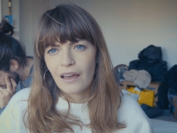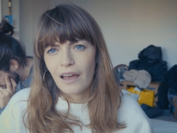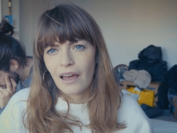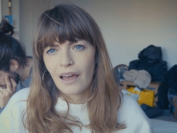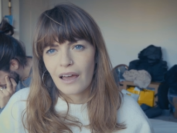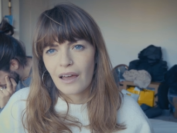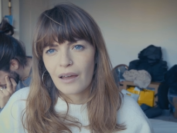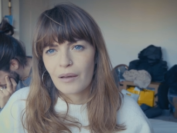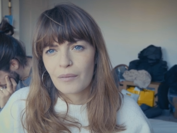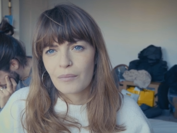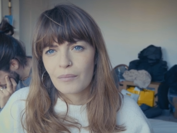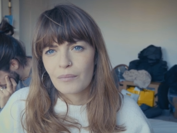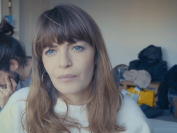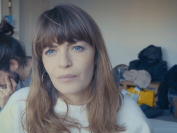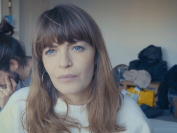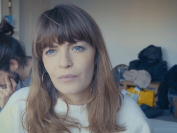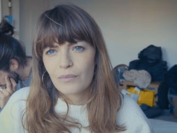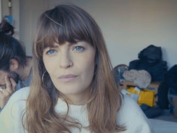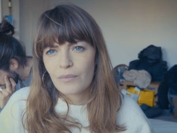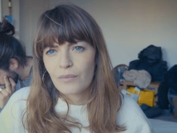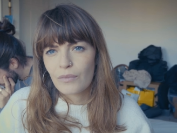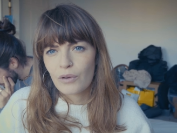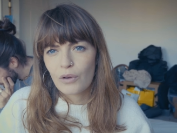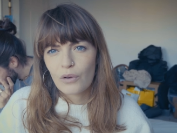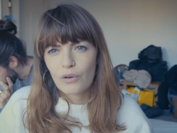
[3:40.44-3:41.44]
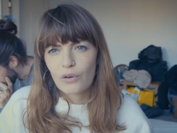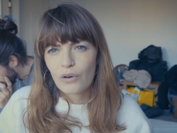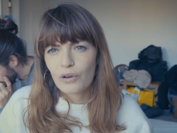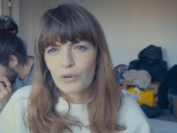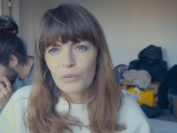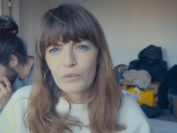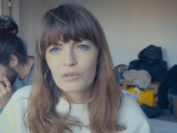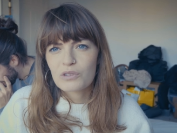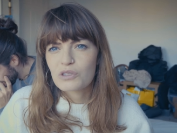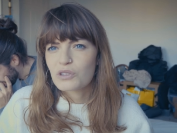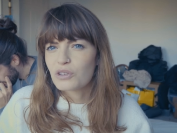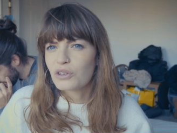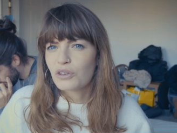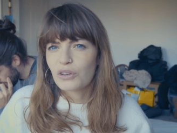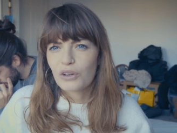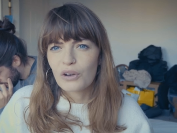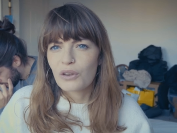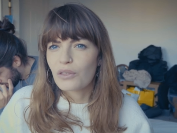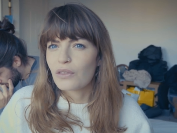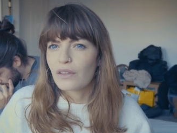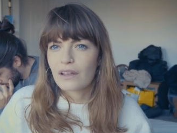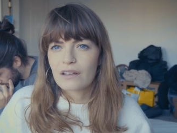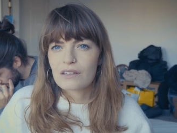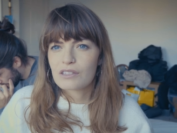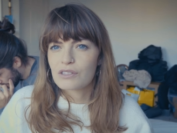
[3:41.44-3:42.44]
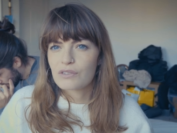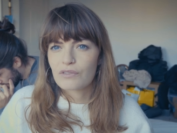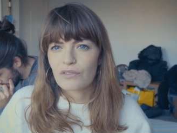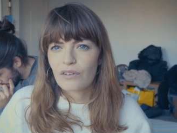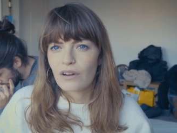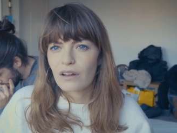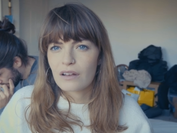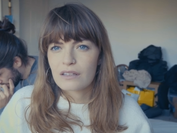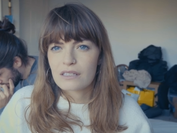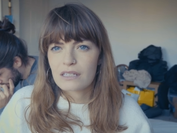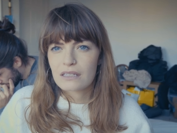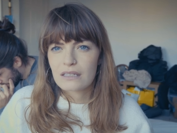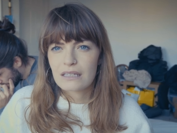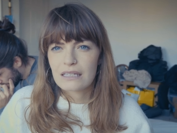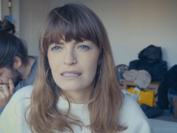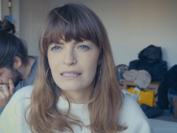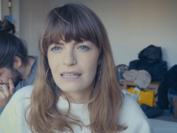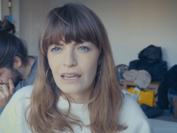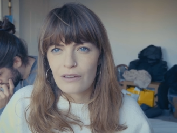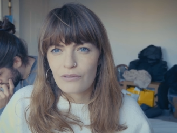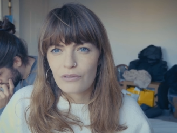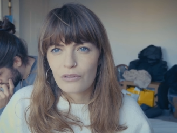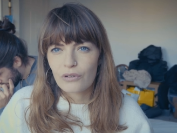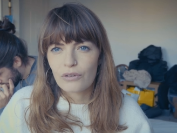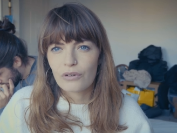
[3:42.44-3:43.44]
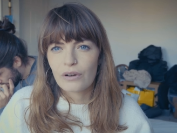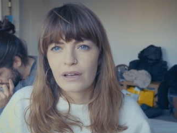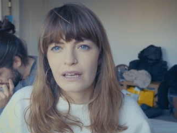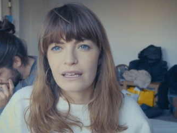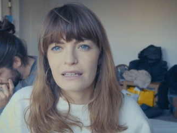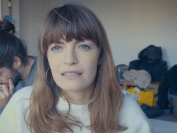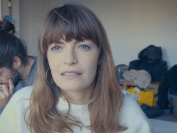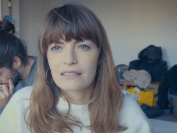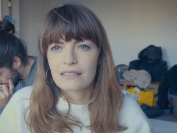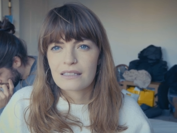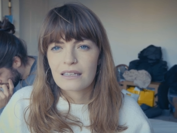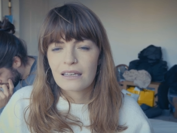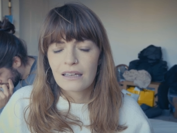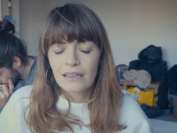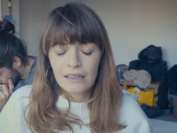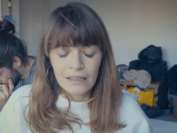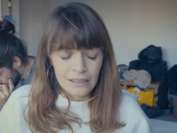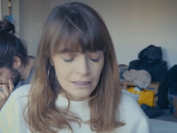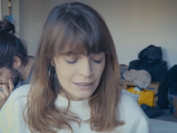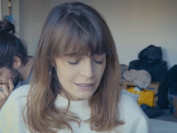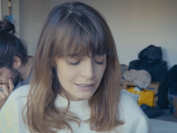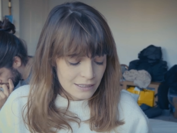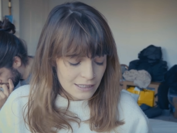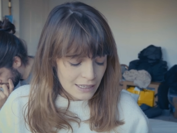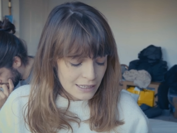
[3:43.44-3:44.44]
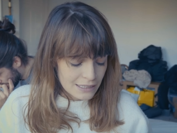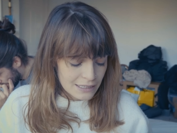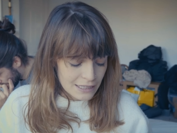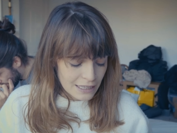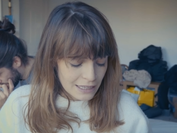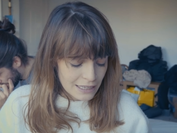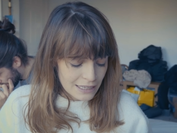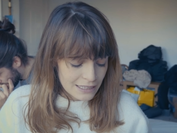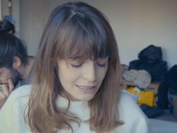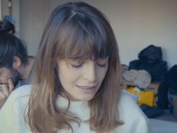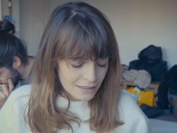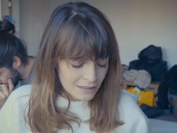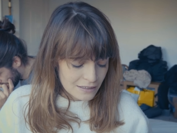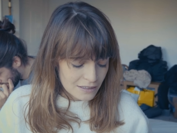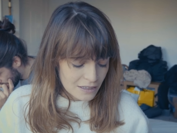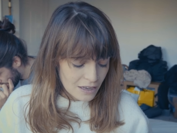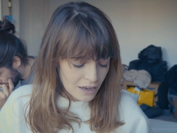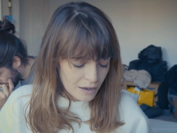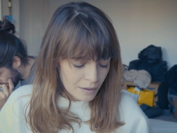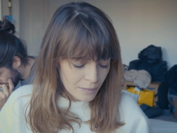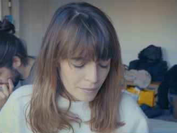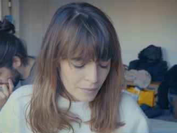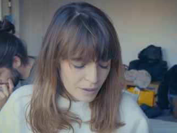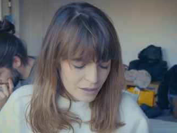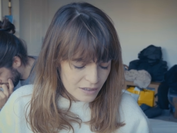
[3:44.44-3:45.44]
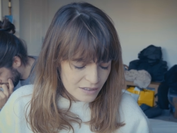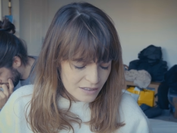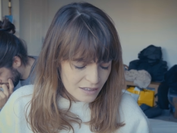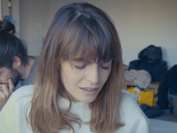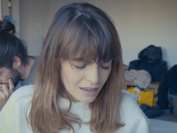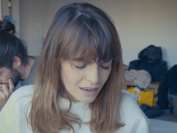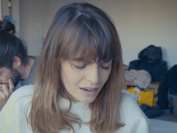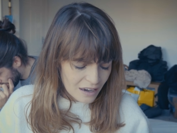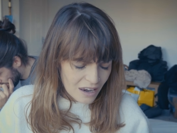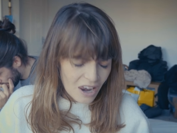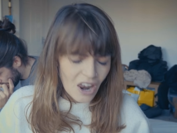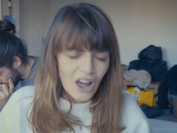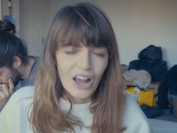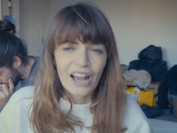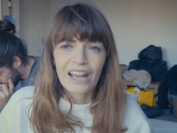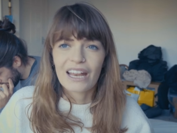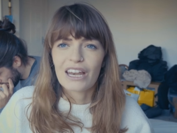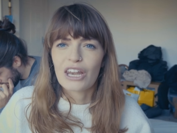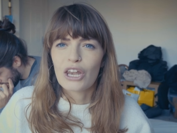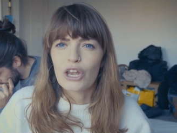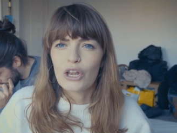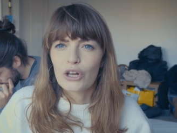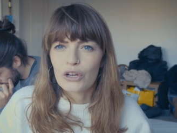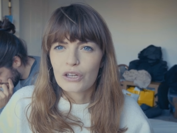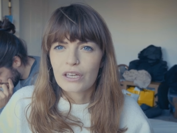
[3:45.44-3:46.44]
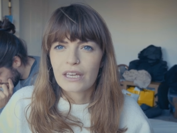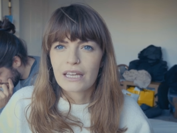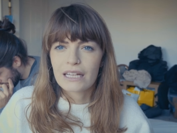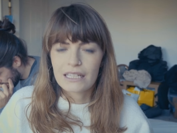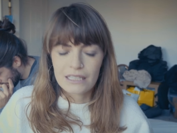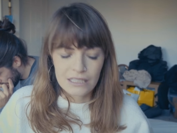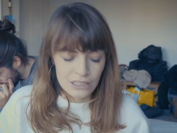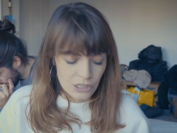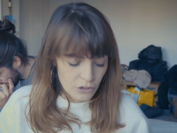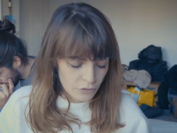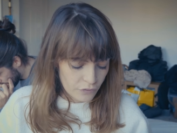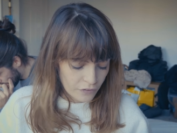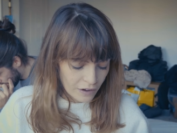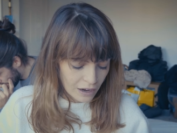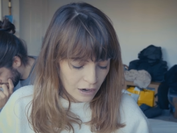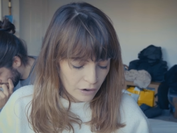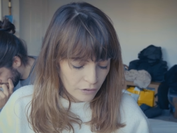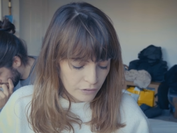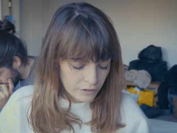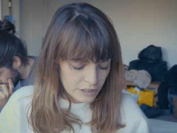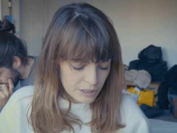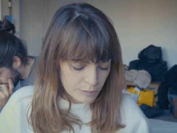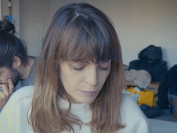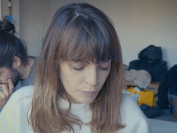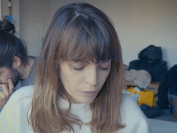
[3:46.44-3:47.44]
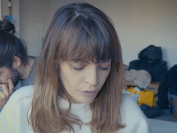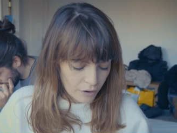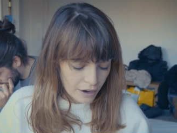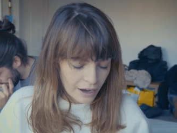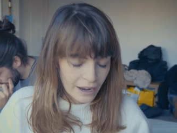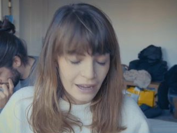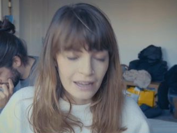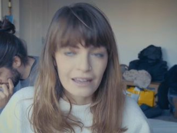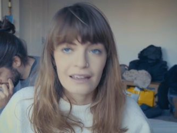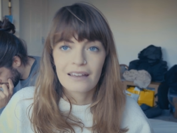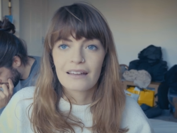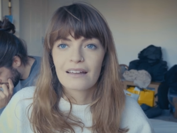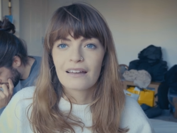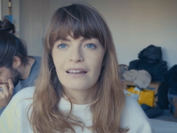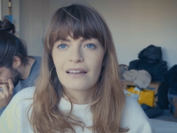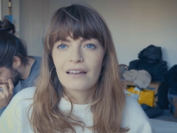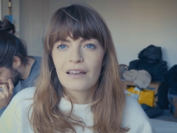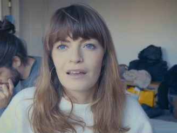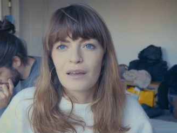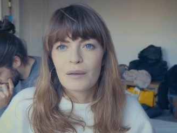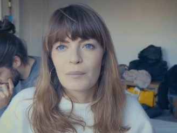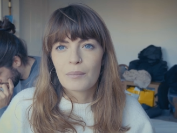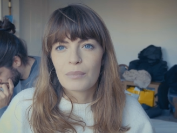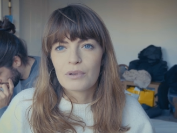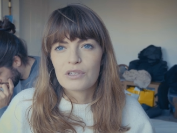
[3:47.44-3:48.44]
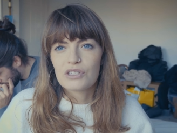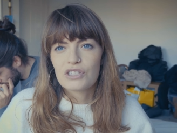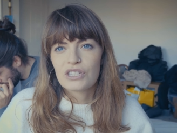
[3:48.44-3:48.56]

God wants good things for us, and the devil is, it says that he's a lion looking to devour his prey, but